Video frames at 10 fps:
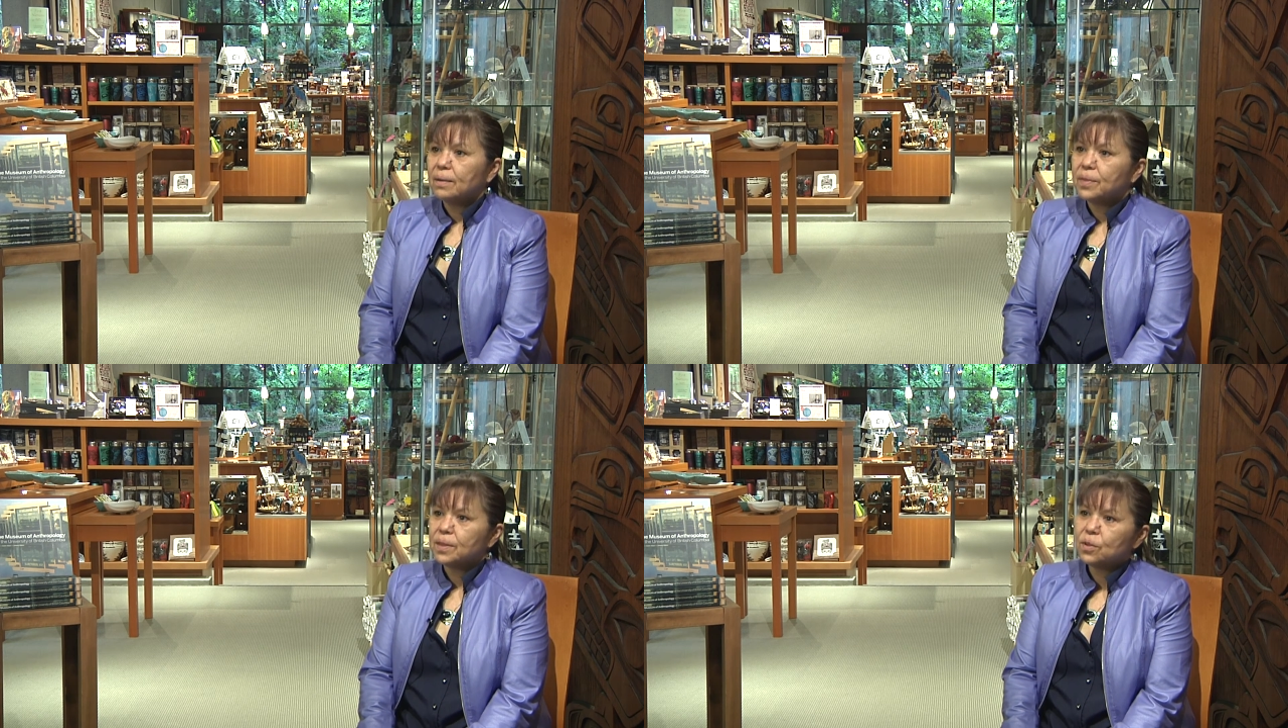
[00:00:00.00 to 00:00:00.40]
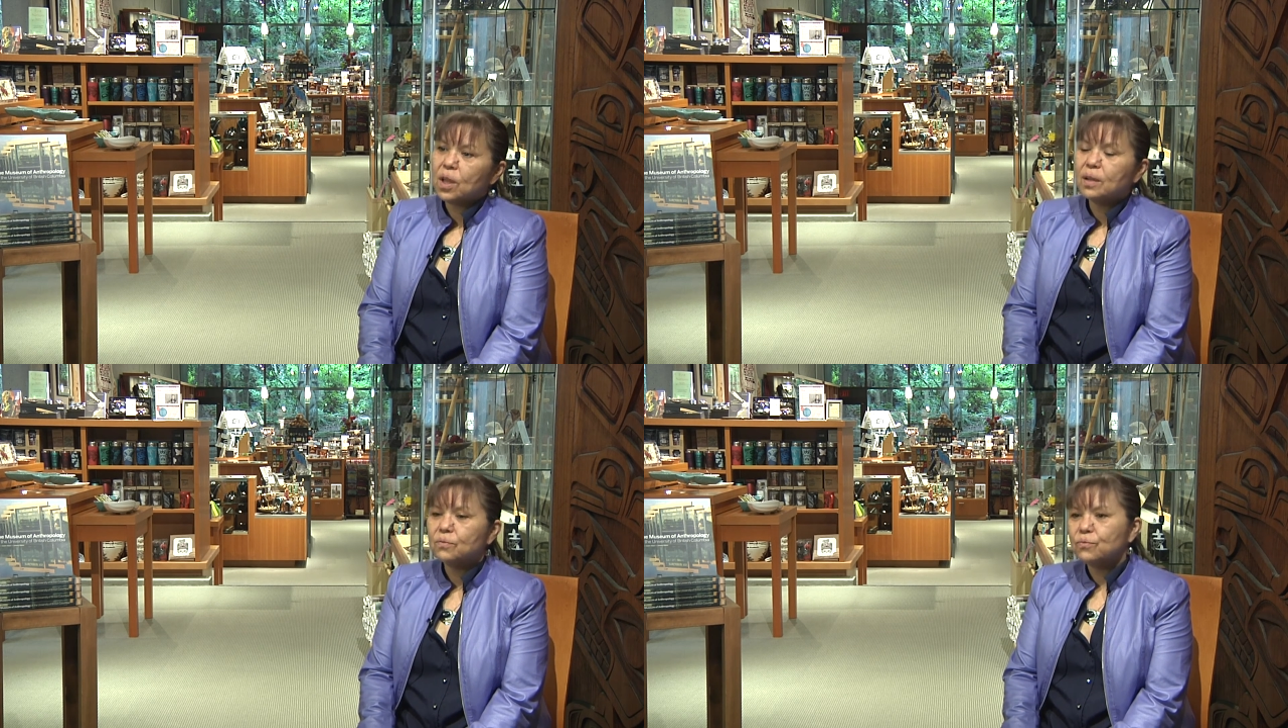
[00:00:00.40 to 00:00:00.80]
that they're
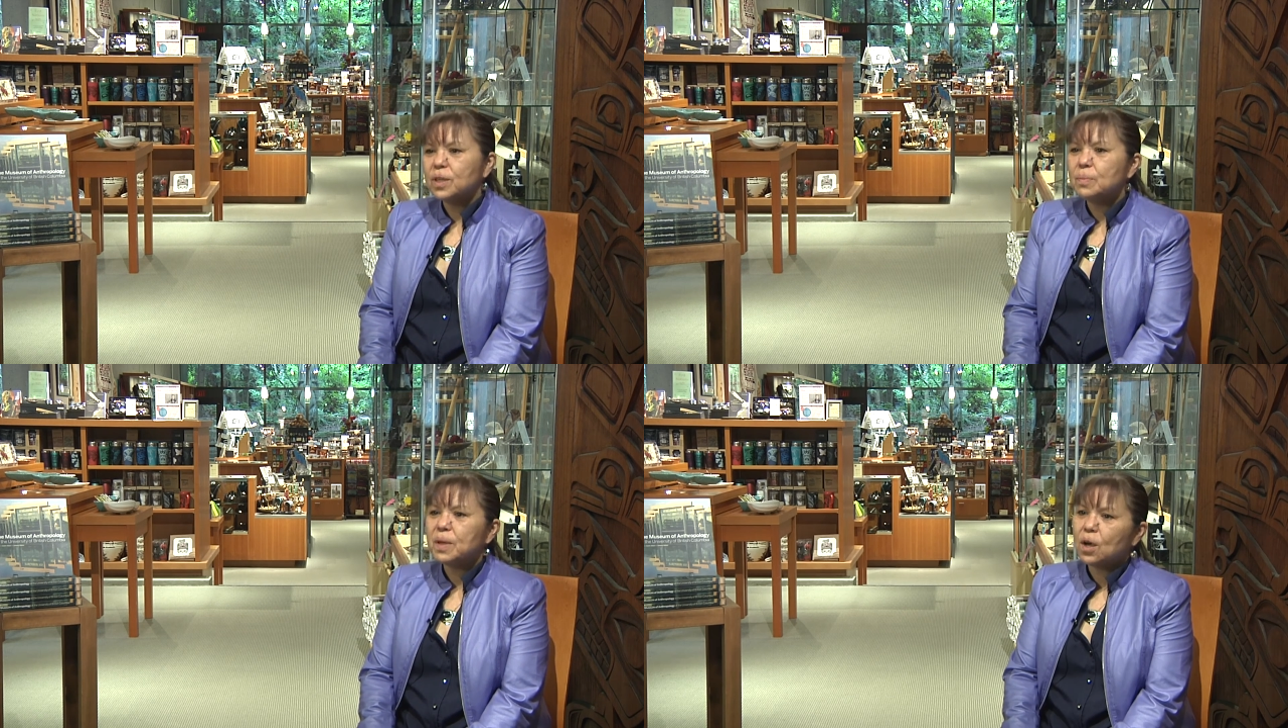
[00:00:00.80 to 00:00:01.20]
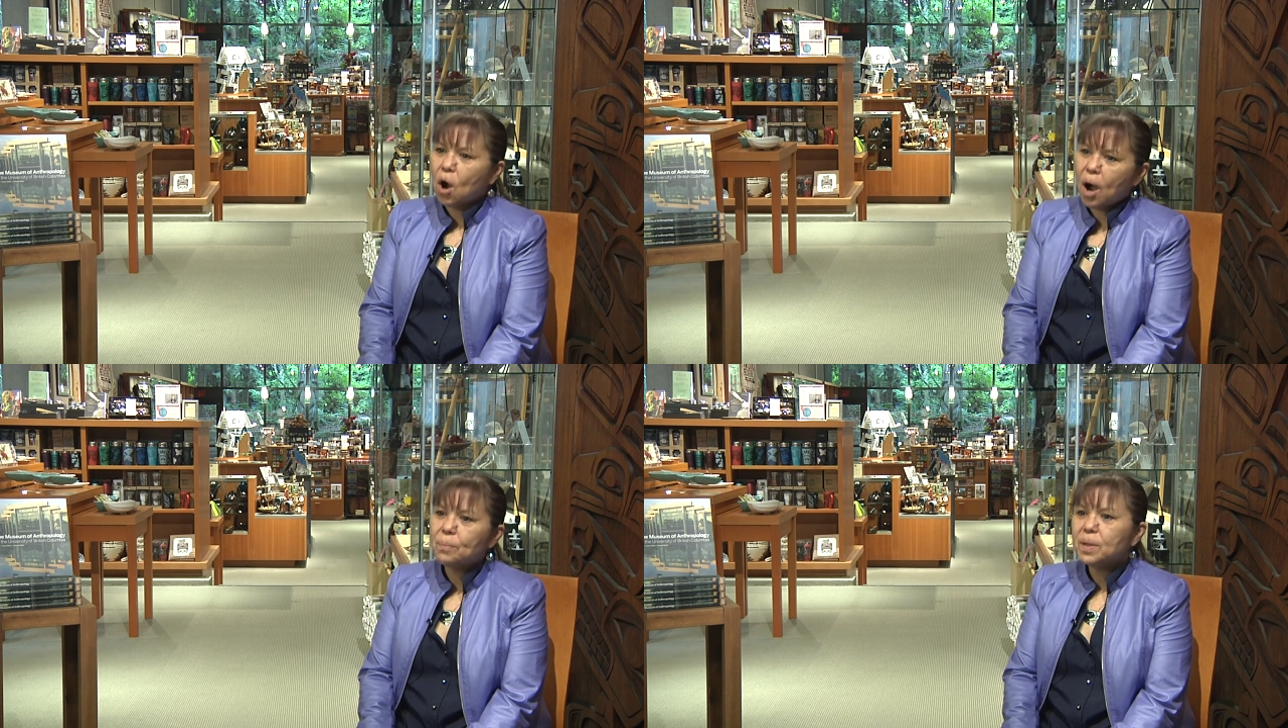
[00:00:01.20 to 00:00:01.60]
not really being
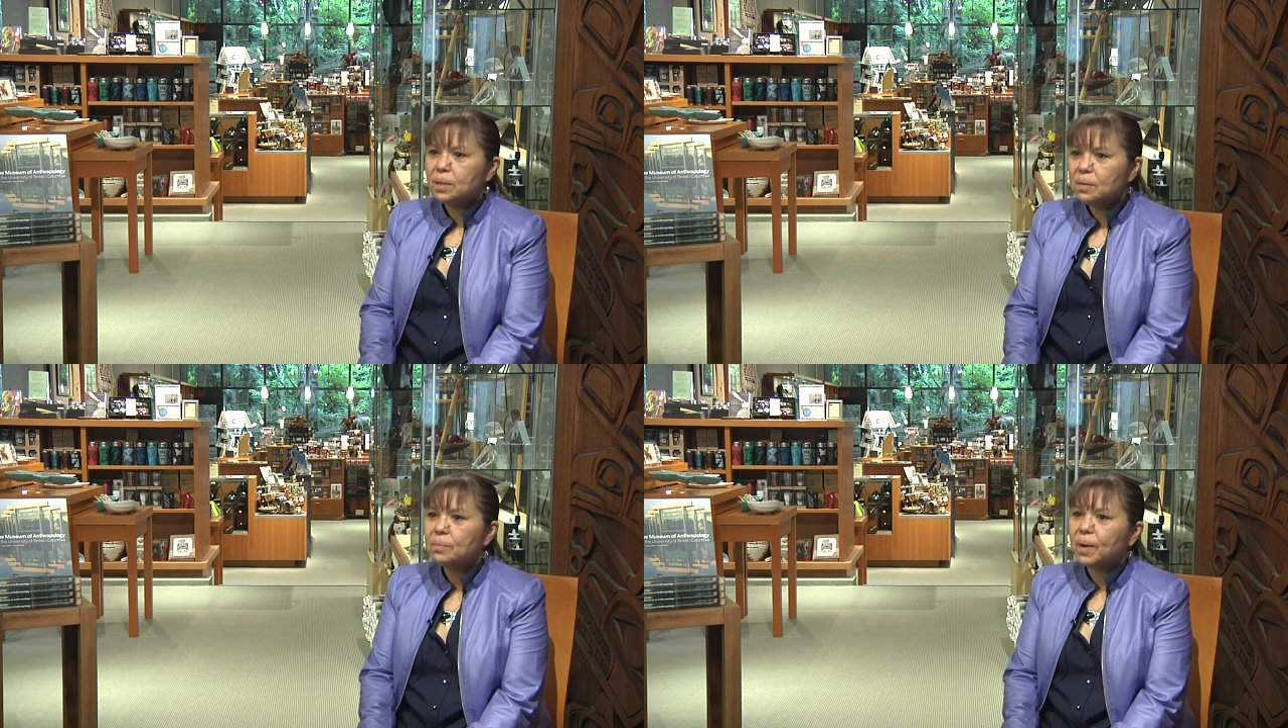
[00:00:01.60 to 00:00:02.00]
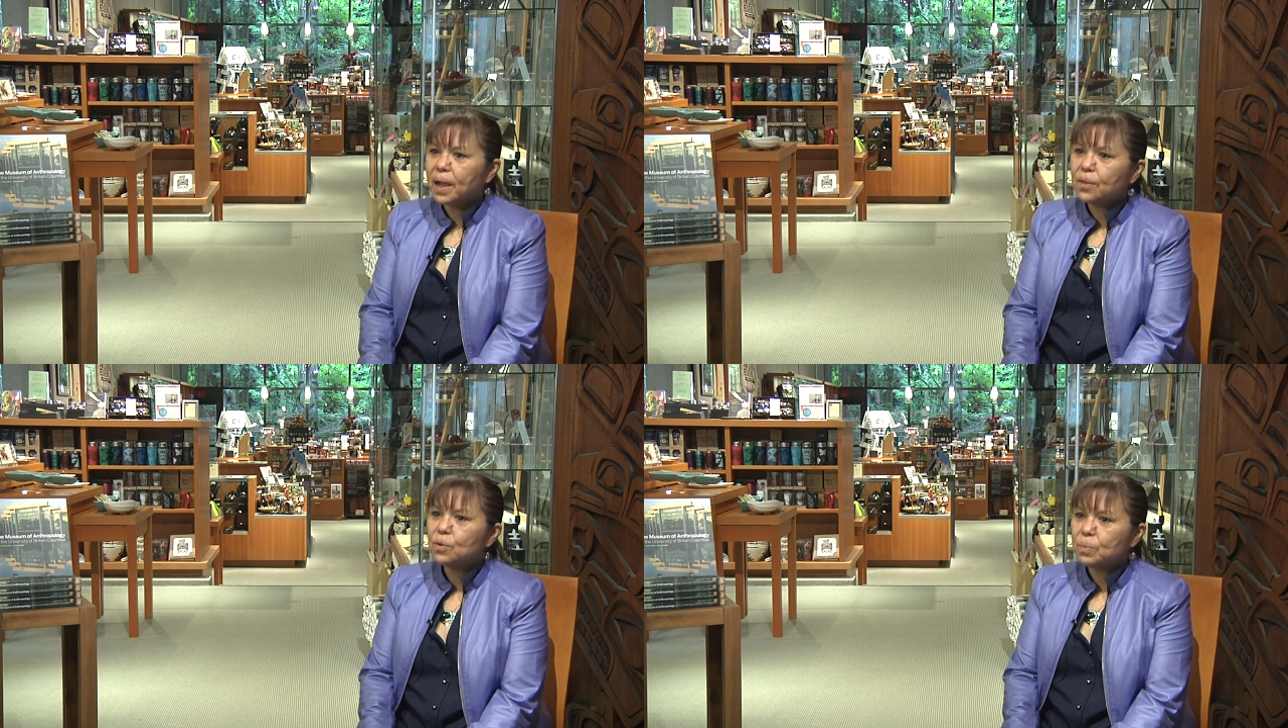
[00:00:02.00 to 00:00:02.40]
copied
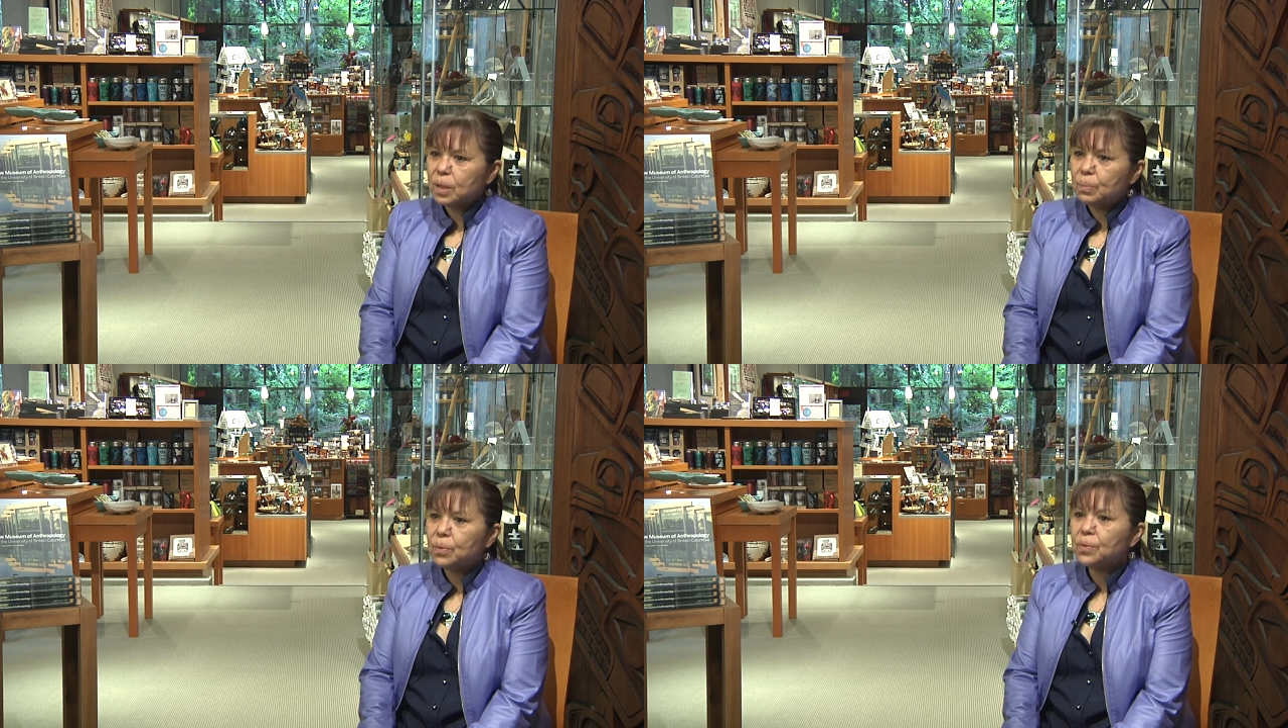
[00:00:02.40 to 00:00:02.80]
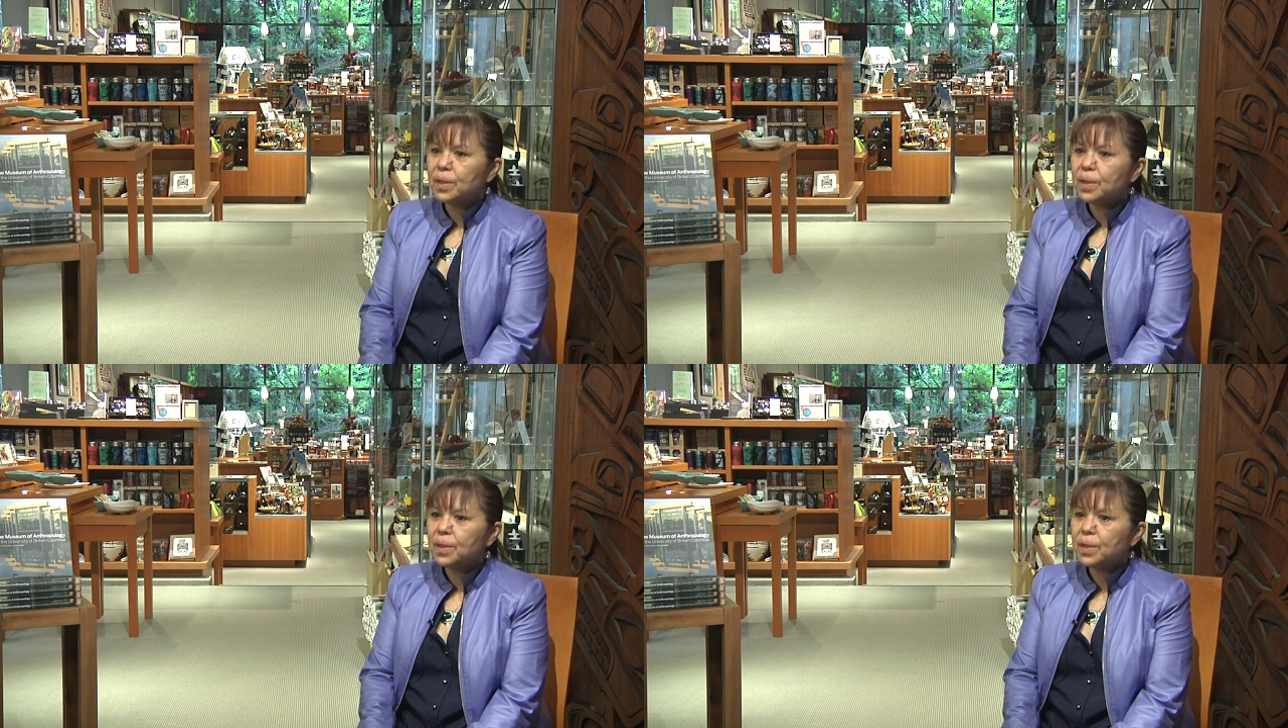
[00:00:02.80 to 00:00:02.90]
by other people.